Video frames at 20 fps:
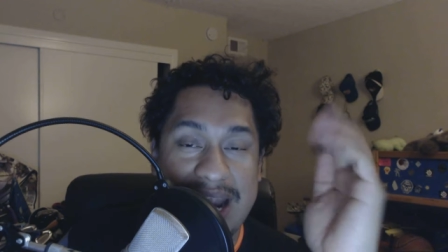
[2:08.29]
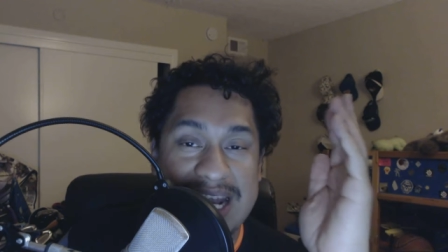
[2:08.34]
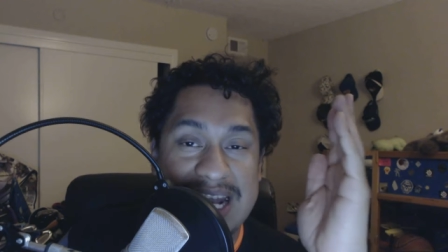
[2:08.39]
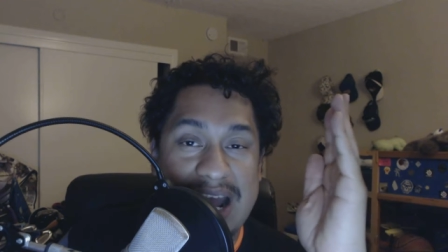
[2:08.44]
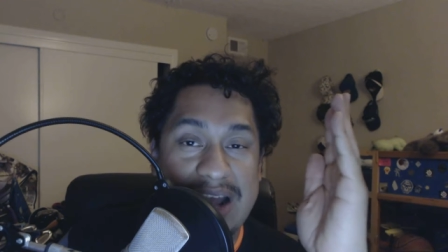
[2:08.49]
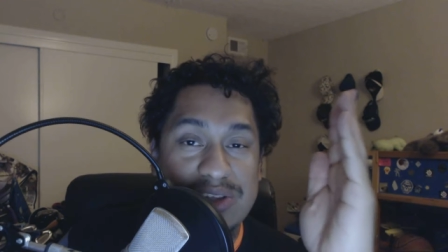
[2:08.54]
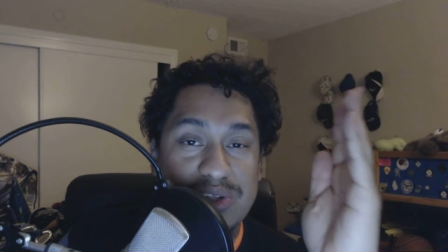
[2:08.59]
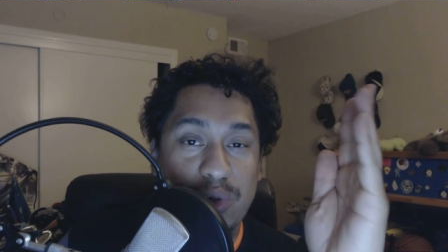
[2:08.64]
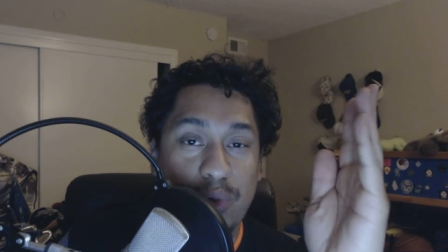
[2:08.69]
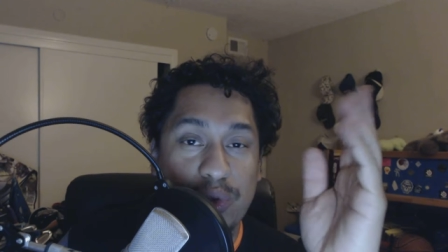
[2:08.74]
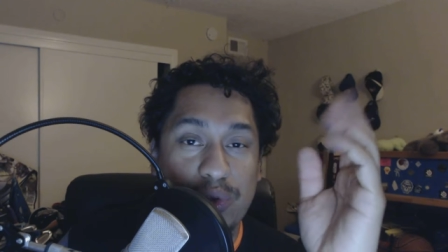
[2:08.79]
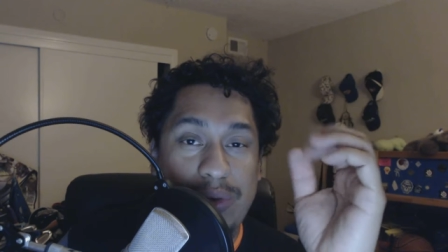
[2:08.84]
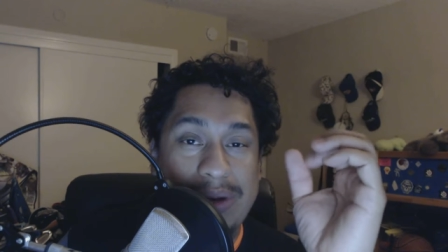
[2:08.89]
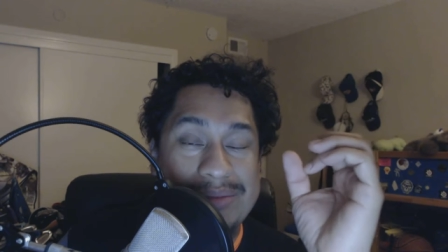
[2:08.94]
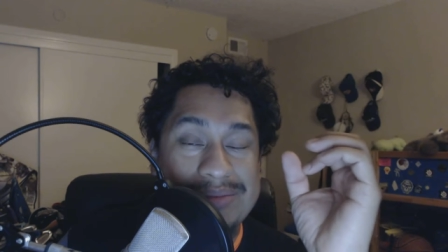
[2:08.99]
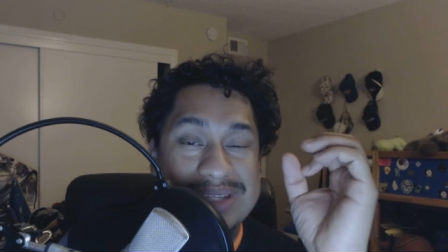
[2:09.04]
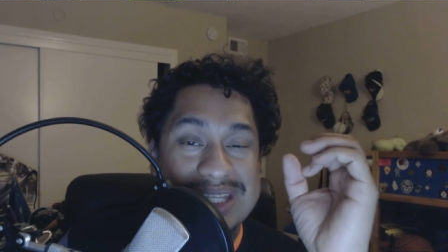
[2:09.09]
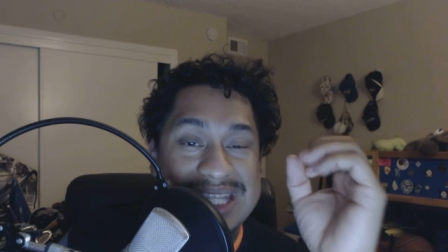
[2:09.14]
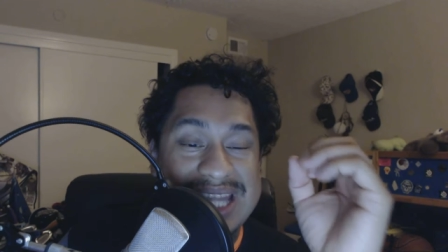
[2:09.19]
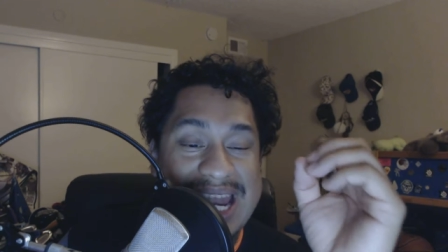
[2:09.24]
and outscored the
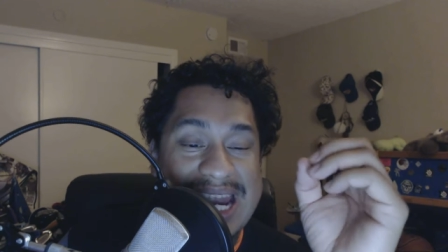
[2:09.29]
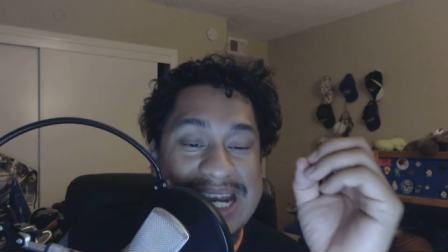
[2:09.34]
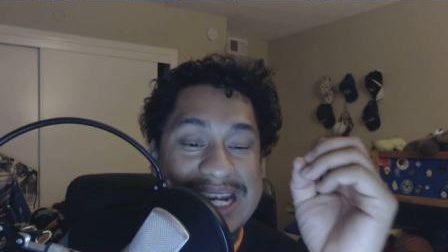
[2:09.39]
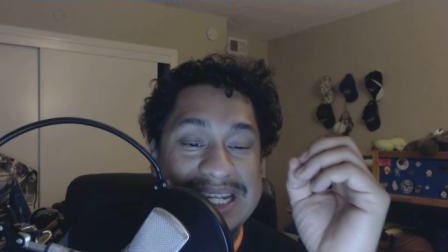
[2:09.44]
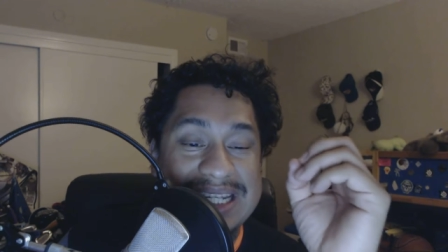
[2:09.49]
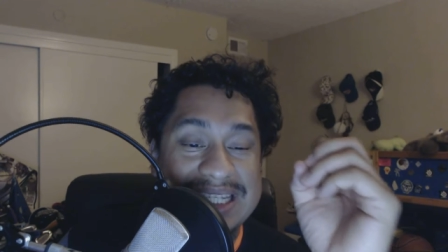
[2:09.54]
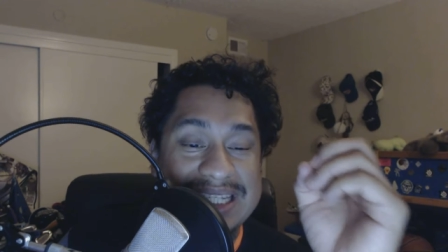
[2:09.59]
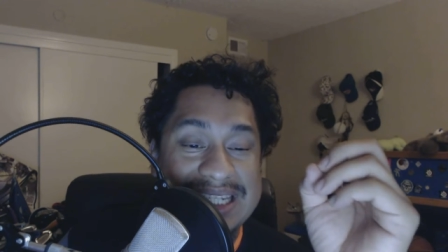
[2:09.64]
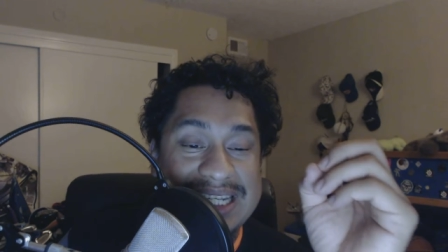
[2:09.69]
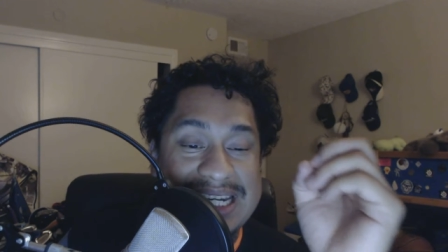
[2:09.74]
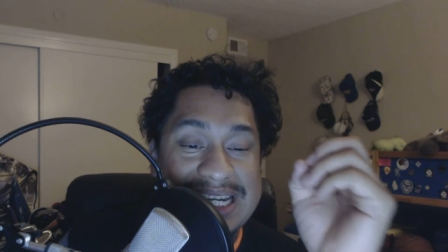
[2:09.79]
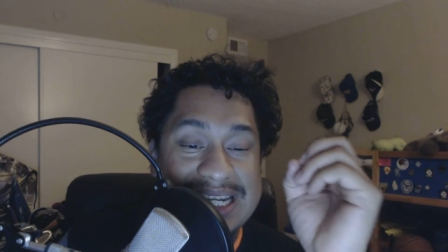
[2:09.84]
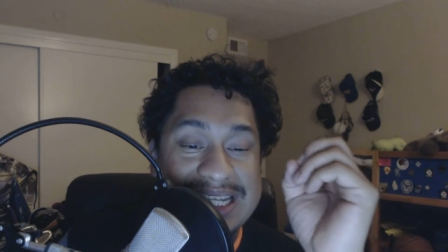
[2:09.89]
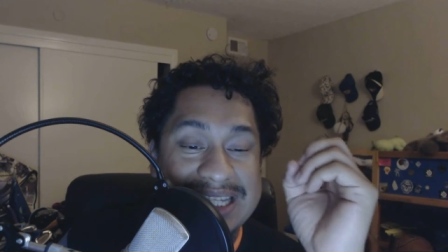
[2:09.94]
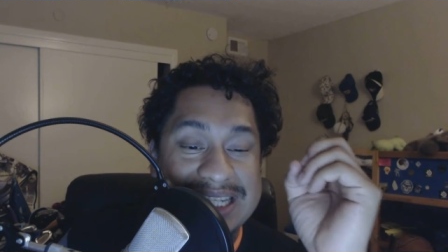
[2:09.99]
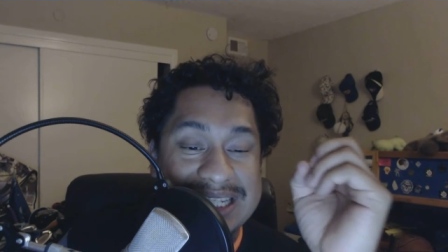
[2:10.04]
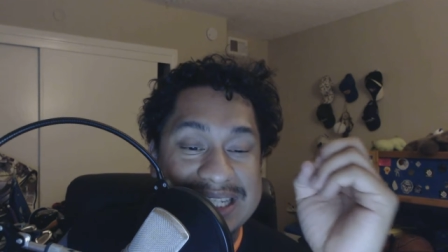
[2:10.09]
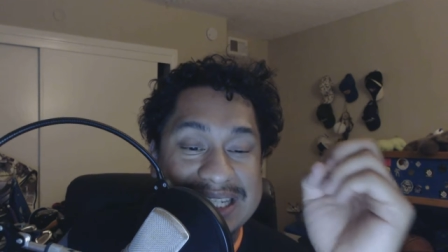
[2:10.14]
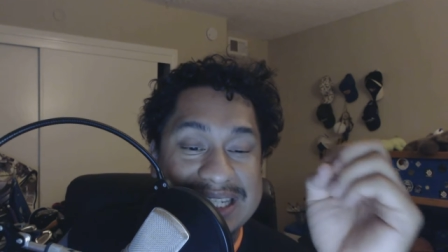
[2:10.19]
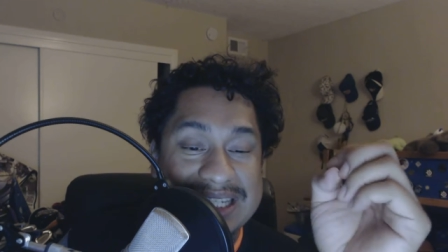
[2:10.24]
Rams
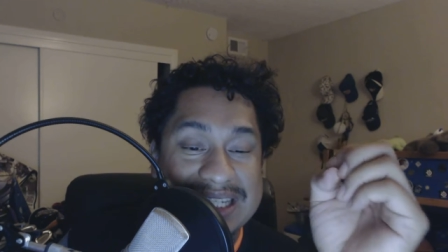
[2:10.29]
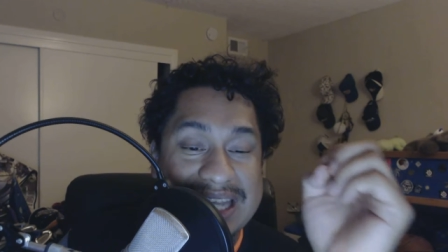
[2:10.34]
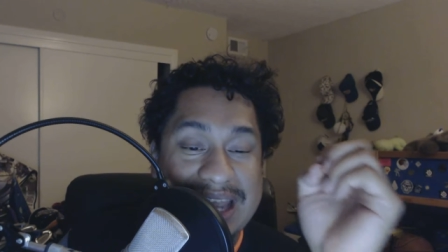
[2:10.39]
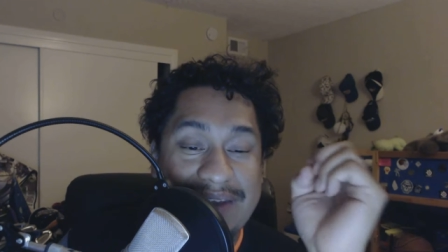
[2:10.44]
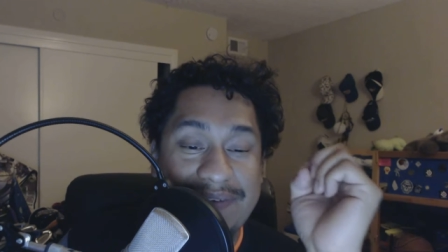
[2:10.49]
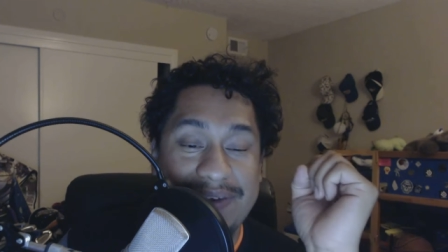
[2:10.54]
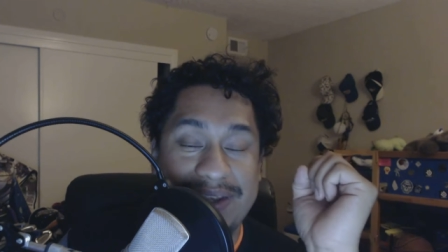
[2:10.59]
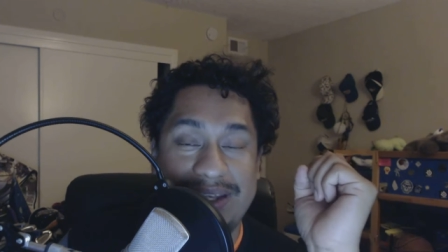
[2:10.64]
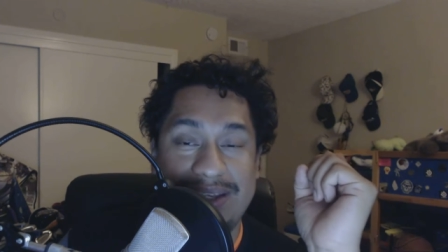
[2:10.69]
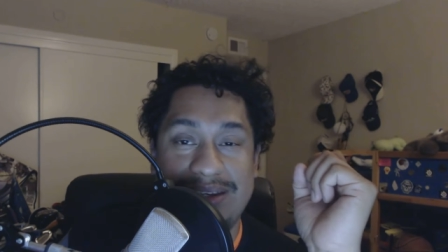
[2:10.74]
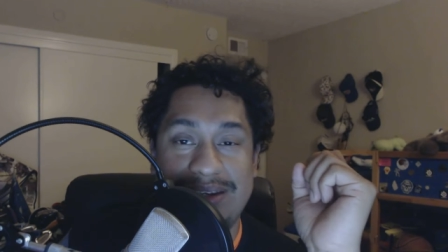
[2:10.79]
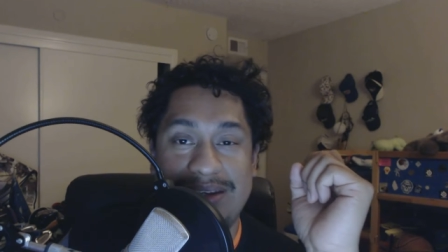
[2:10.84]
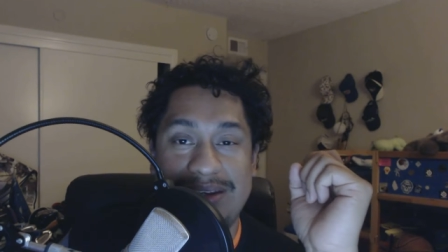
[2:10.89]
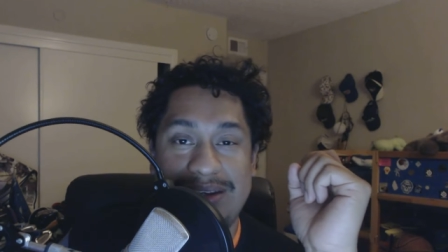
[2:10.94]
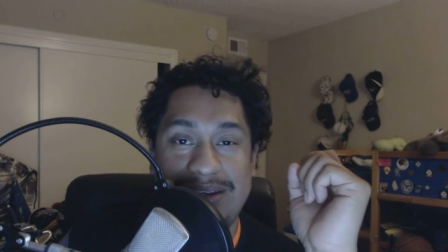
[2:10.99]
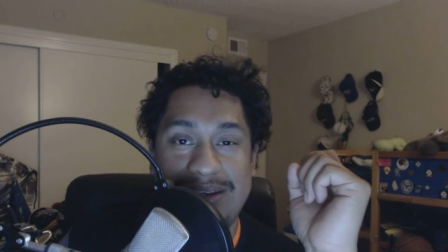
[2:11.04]
nineteen to seven.